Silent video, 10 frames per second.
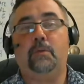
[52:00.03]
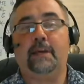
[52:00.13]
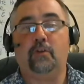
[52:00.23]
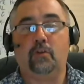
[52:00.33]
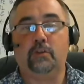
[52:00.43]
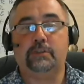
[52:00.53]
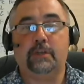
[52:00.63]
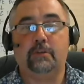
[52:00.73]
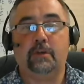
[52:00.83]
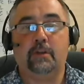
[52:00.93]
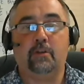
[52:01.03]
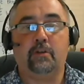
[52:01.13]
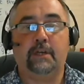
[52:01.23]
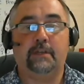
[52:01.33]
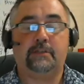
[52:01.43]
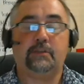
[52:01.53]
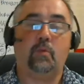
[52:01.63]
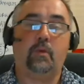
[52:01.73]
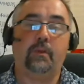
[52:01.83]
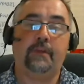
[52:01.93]
can also look at
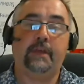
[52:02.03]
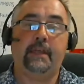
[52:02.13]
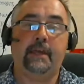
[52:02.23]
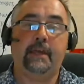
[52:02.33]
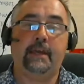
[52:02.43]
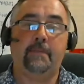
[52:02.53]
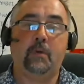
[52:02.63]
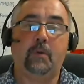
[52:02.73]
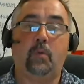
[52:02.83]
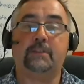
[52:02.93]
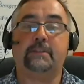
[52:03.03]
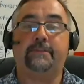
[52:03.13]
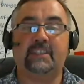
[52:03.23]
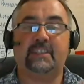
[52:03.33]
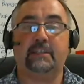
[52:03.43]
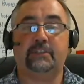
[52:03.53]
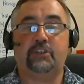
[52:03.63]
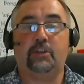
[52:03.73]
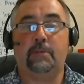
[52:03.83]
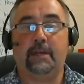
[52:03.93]
the what facilities
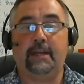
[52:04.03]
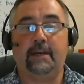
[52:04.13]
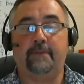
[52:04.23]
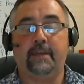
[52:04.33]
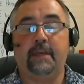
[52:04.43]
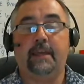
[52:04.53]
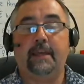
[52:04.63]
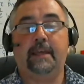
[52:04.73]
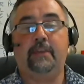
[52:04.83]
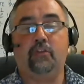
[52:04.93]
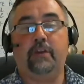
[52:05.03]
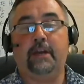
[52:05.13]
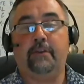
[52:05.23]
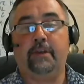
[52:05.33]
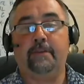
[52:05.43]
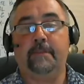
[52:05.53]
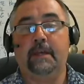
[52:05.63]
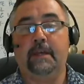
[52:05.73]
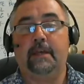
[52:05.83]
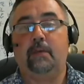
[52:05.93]
you might have in your area.
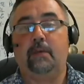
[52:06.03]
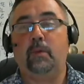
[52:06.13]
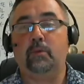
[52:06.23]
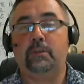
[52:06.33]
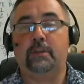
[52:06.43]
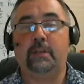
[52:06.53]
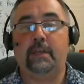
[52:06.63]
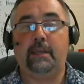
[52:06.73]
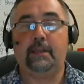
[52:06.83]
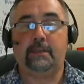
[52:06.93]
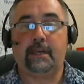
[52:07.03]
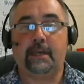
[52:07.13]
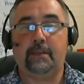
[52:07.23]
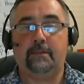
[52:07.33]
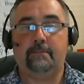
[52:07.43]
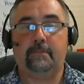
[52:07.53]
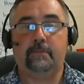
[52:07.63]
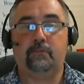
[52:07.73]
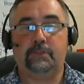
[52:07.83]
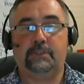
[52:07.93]
We would need a
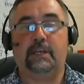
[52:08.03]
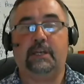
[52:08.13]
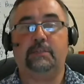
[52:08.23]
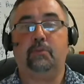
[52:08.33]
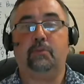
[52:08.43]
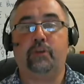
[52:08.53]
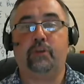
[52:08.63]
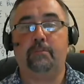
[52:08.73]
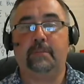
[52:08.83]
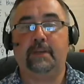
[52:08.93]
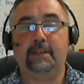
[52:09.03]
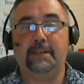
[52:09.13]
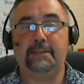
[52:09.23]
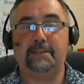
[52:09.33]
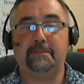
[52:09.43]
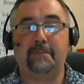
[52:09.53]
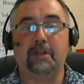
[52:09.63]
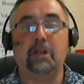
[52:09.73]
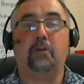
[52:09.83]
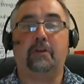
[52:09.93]
sizable room. It needs to
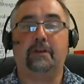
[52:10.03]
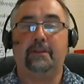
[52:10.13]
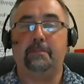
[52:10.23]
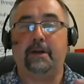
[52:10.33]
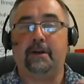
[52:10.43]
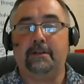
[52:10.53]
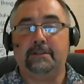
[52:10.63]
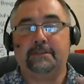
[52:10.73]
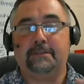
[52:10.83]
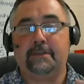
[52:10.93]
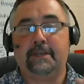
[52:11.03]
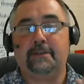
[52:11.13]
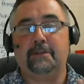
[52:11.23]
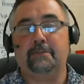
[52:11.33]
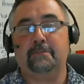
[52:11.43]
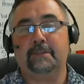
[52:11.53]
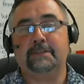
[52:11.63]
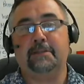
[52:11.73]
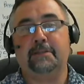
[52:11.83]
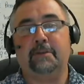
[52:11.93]
look the part. Okay, I don't
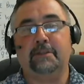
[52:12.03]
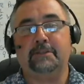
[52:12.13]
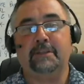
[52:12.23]
necessarily want to